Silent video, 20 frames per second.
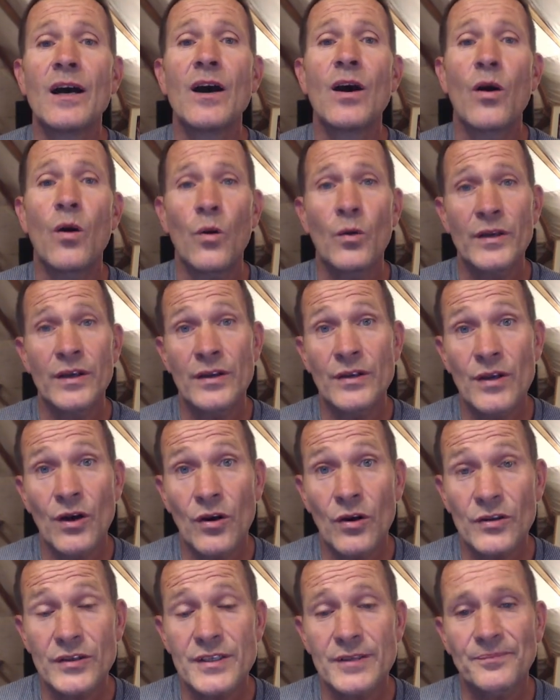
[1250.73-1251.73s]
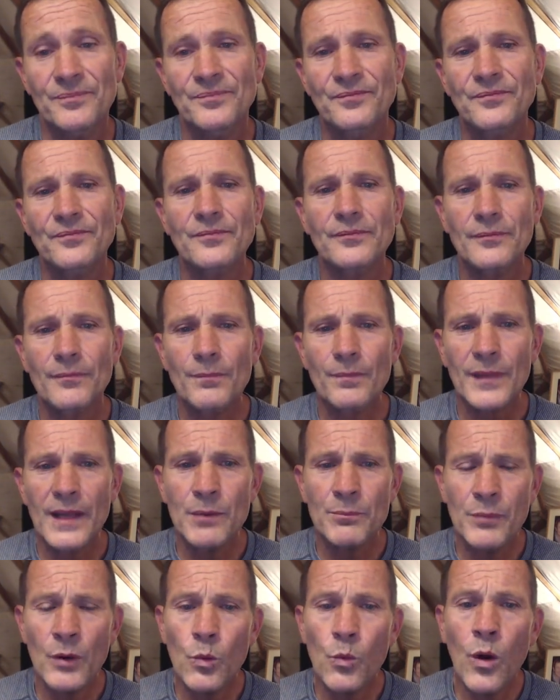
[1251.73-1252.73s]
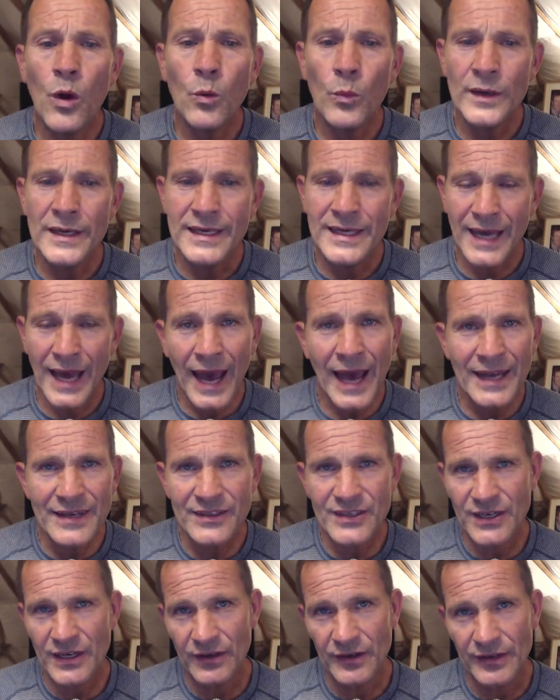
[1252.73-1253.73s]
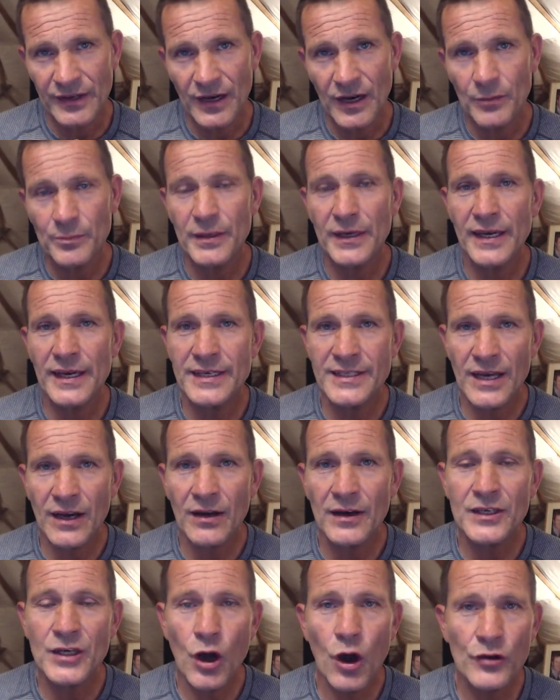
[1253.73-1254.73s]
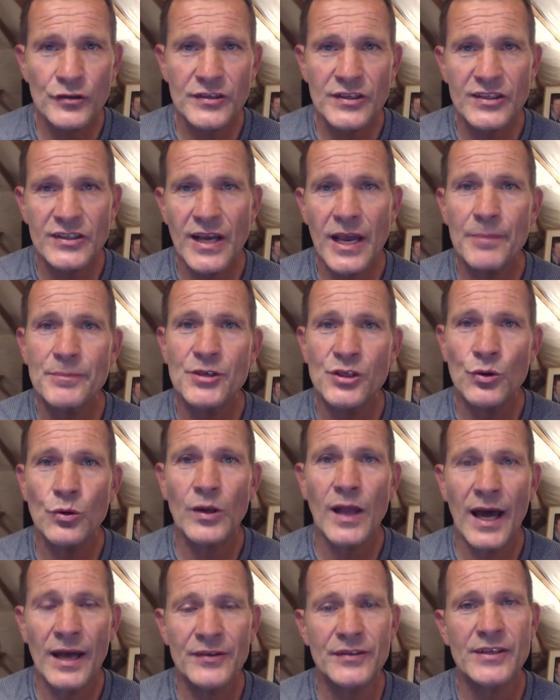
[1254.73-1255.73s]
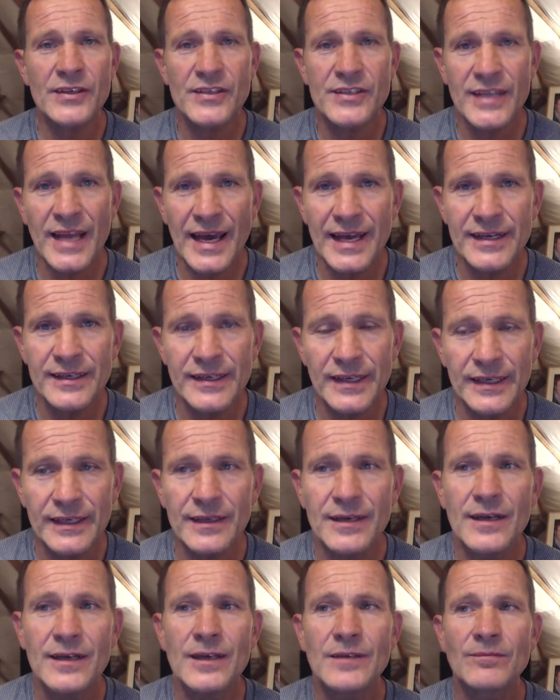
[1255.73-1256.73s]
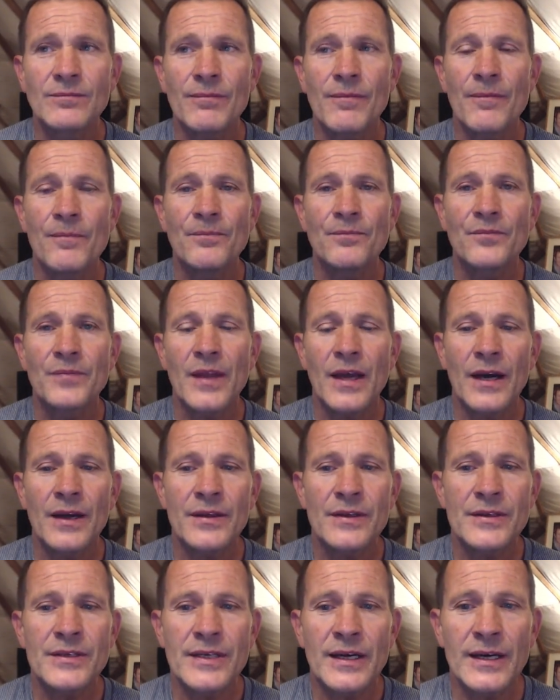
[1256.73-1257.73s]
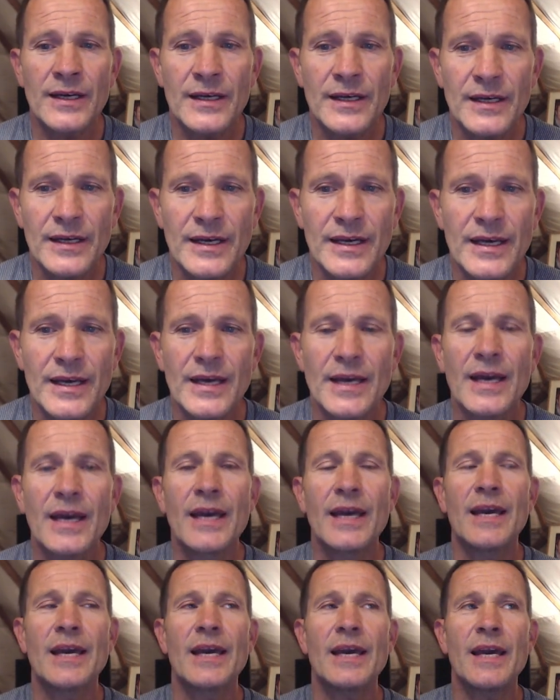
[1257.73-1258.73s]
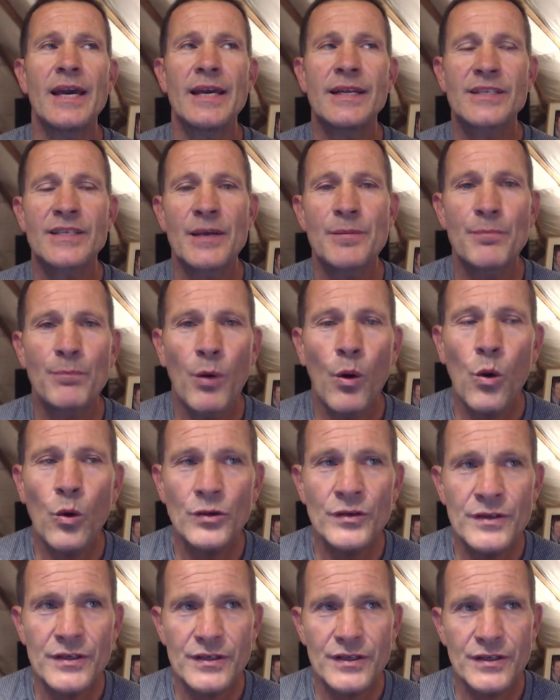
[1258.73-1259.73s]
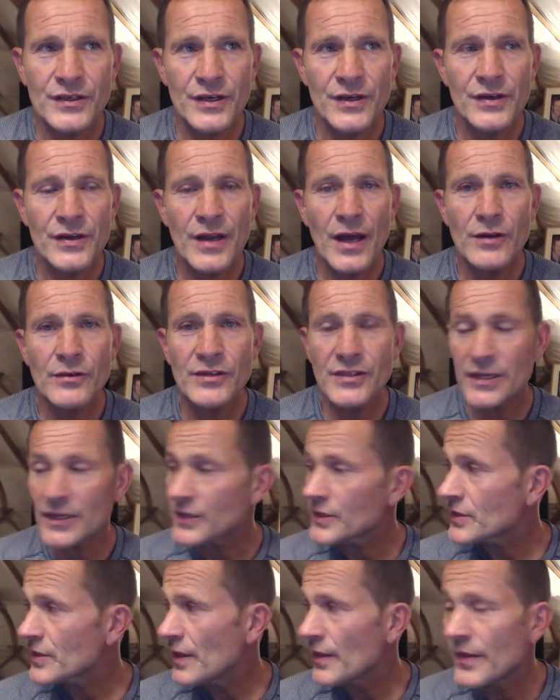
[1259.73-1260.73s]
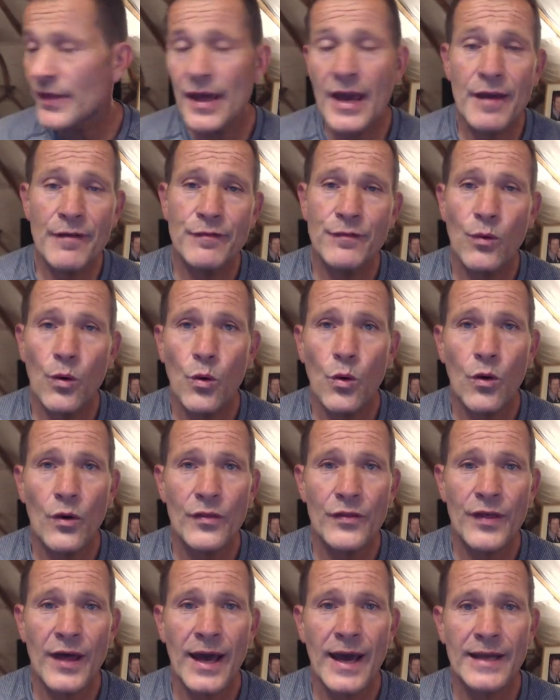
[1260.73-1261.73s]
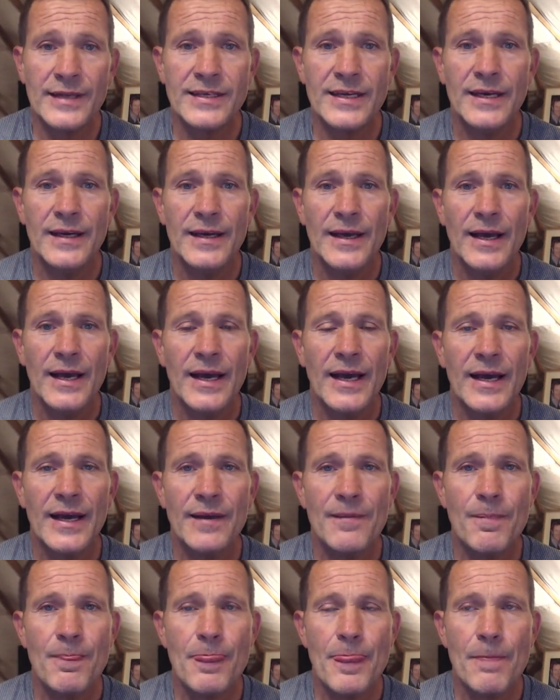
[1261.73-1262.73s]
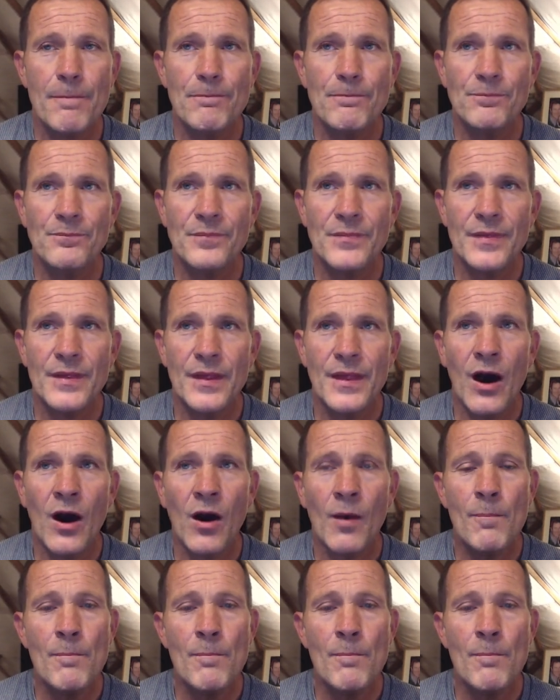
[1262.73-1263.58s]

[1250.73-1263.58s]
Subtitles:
or you're not. But what we can turn up is our conceptual understanding. And it's important to notice, therefore, that our